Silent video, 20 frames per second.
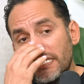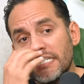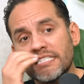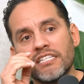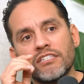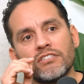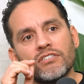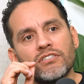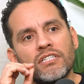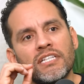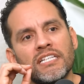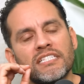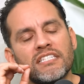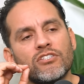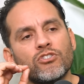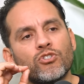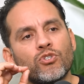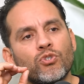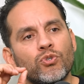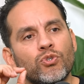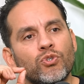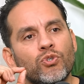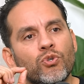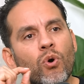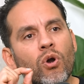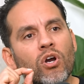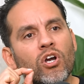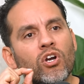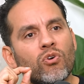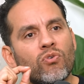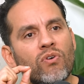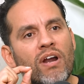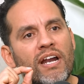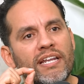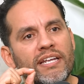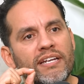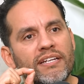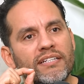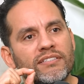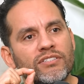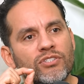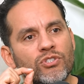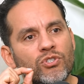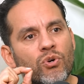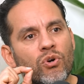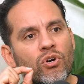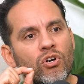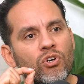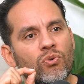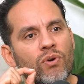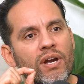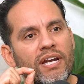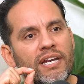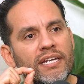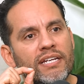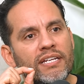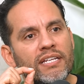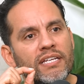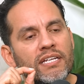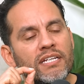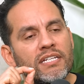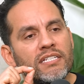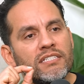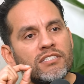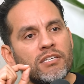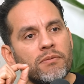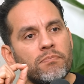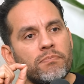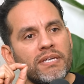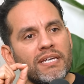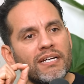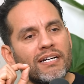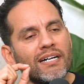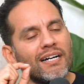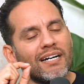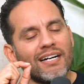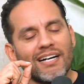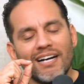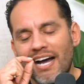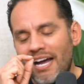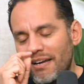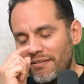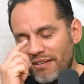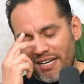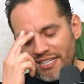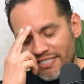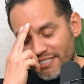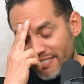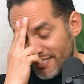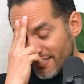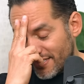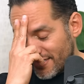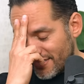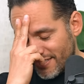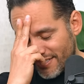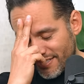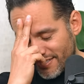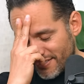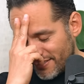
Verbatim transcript: listen, listen, to your credit, to your credit, to be I, I just